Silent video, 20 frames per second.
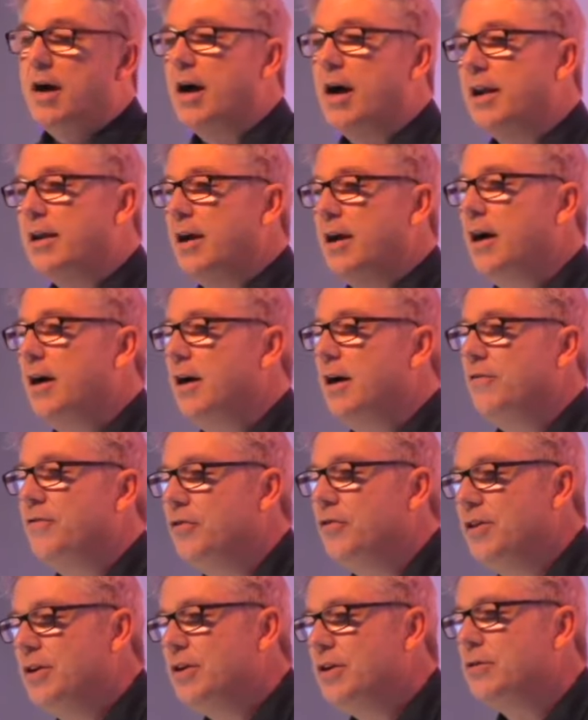And
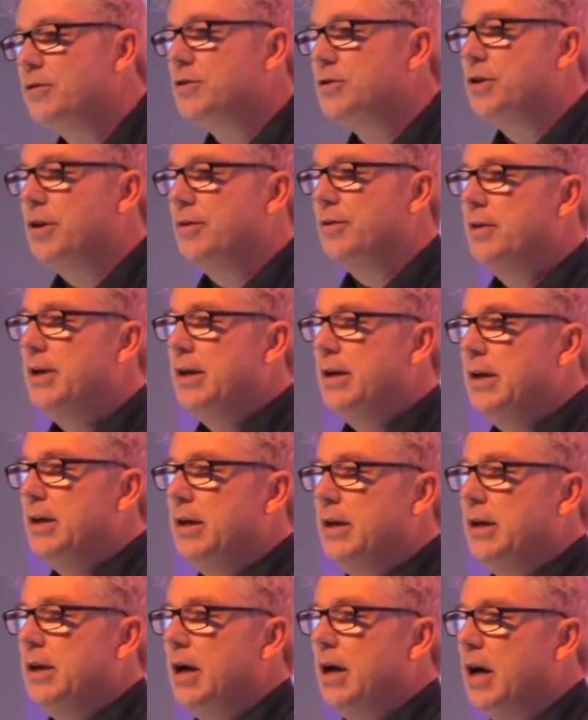for years now,
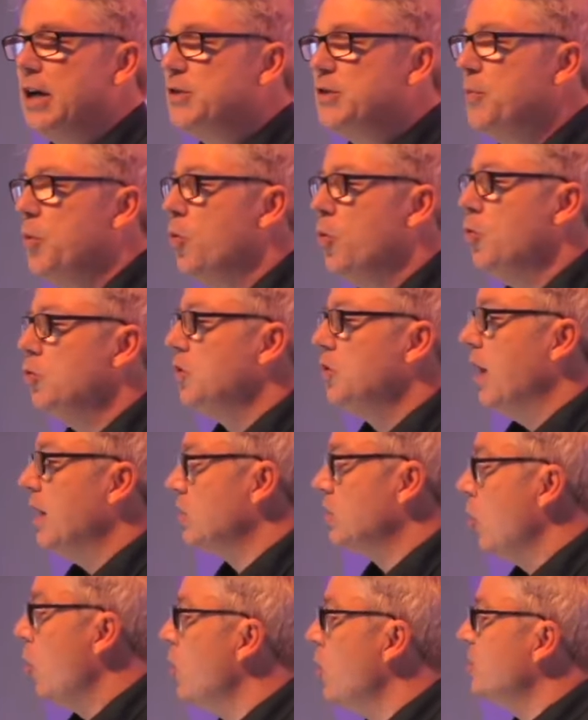I suppose,
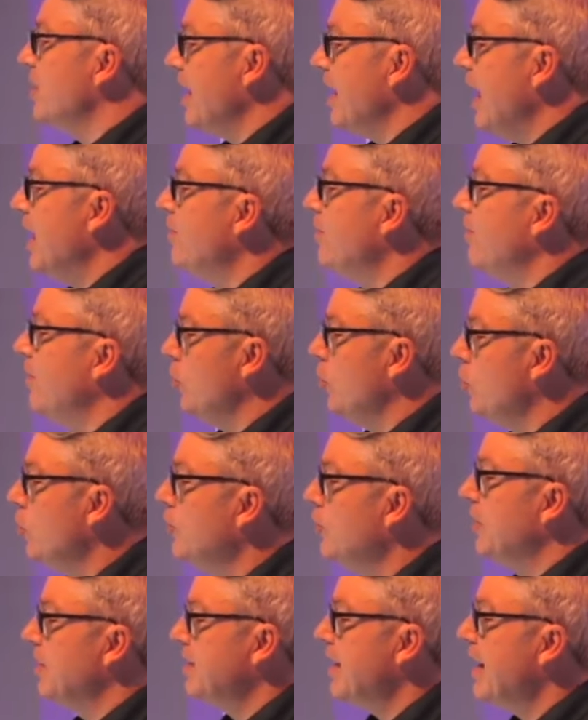as long as I had
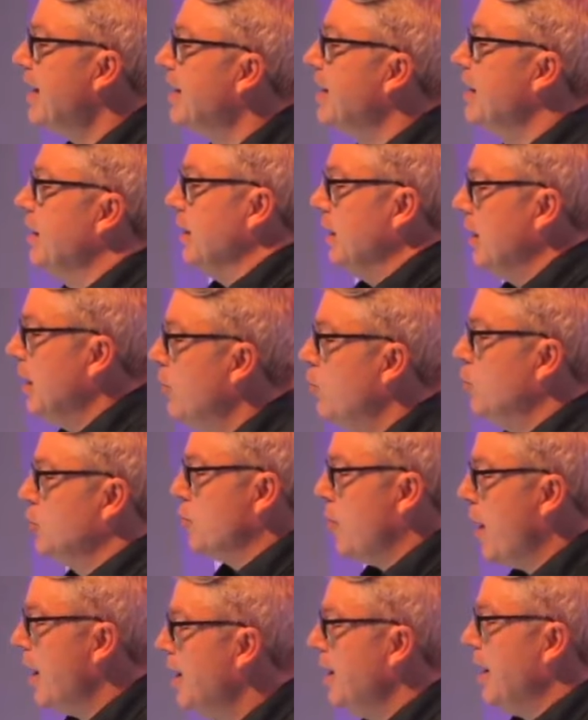fuel in the tank, it
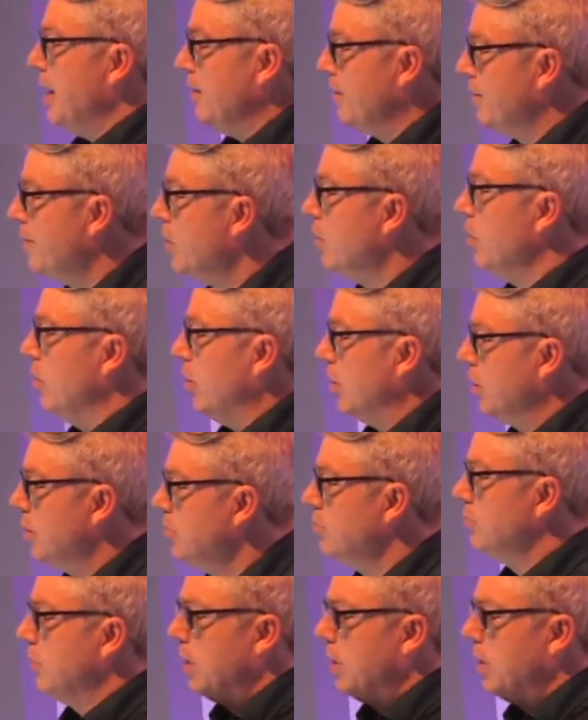was my life for God.